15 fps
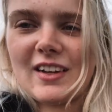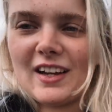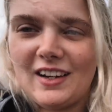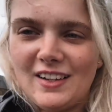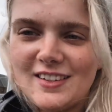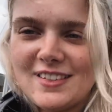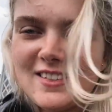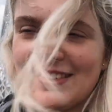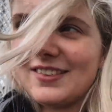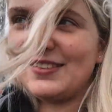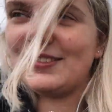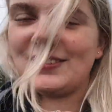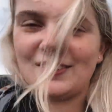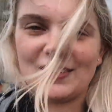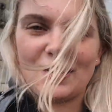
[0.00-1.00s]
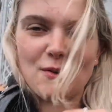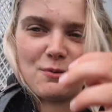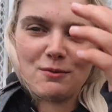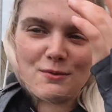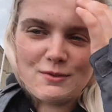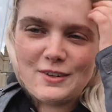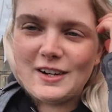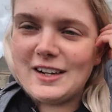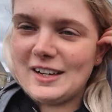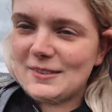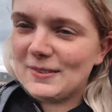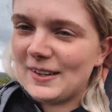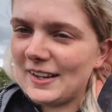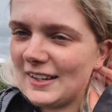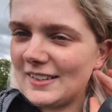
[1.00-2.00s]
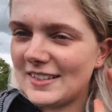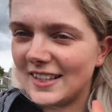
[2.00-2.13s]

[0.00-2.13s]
And it's a really weird